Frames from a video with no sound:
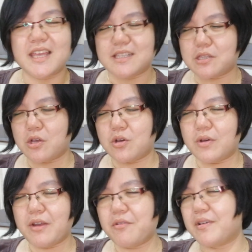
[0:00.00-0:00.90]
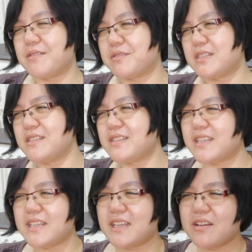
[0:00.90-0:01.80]
So everyone was still
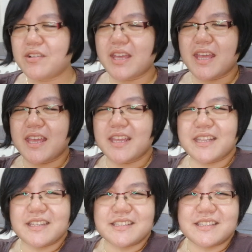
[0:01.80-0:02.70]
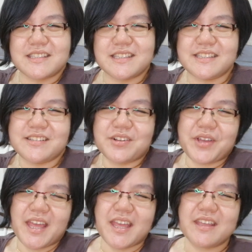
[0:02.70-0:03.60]
thinking, okay, this is still
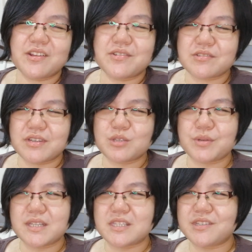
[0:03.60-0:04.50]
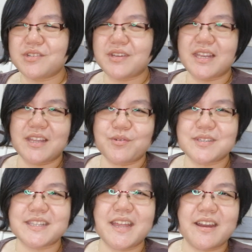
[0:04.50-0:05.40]
okay, you know, it's only 22. And it
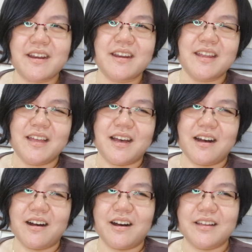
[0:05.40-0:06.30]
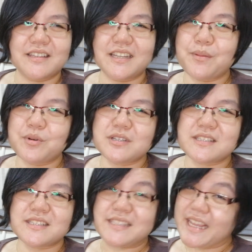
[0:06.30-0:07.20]
was there. The numbers
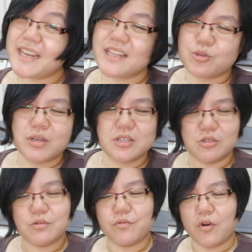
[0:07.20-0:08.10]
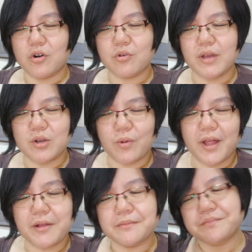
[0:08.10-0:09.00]
stayed at 22 for quite a
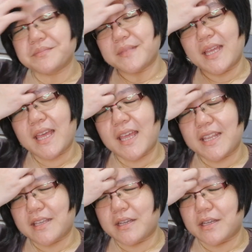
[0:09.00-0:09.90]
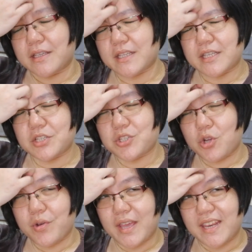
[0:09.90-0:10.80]
while, and didn't
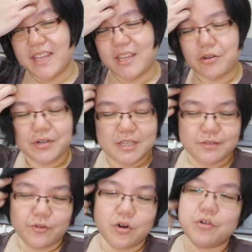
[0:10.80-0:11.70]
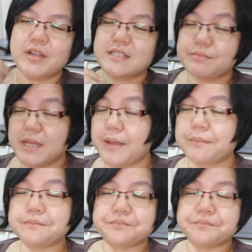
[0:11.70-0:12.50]
show any increase for quite some time.